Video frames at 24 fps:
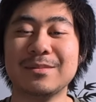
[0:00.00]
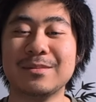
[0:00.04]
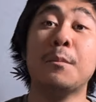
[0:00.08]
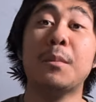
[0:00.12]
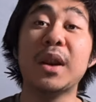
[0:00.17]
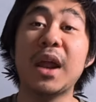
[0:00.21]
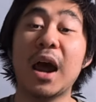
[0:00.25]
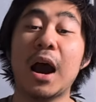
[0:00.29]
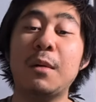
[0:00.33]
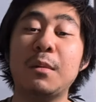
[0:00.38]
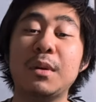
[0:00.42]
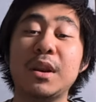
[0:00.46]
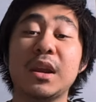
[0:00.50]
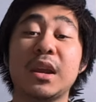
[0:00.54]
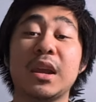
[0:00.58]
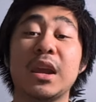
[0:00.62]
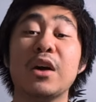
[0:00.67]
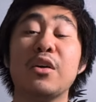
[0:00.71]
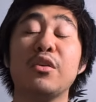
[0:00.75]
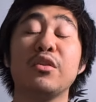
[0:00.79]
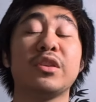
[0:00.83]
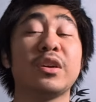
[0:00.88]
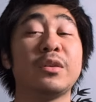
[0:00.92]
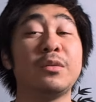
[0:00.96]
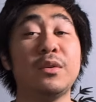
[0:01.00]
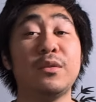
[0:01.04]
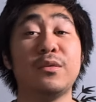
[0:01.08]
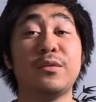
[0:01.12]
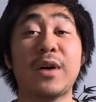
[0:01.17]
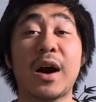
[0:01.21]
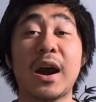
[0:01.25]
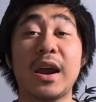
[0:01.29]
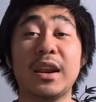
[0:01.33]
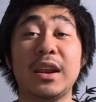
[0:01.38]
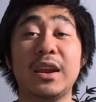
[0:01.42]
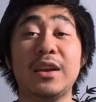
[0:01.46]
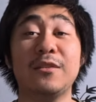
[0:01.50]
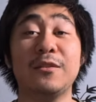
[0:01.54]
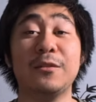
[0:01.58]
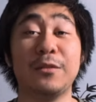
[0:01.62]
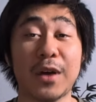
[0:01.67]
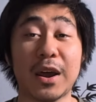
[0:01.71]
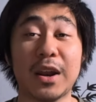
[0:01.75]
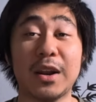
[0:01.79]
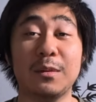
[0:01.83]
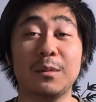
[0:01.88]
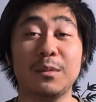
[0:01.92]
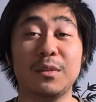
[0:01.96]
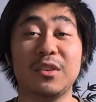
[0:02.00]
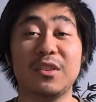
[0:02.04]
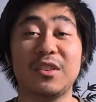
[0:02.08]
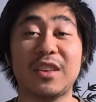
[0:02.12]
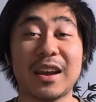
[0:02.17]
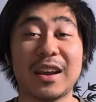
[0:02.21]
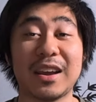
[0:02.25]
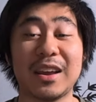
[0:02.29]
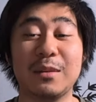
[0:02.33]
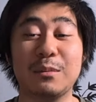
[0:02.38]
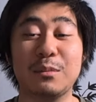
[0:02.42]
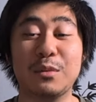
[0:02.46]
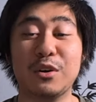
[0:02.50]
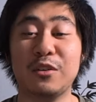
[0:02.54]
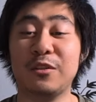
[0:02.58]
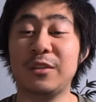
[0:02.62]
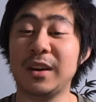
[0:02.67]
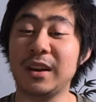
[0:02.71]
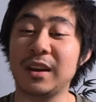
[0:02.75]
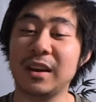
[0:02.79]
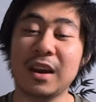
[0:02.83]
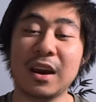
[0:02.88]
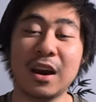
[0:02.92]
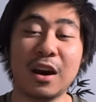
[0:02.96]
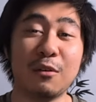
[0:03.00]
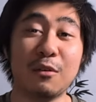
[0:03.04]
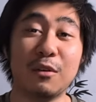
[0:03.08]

But how many kills can we find in Venom's second movie?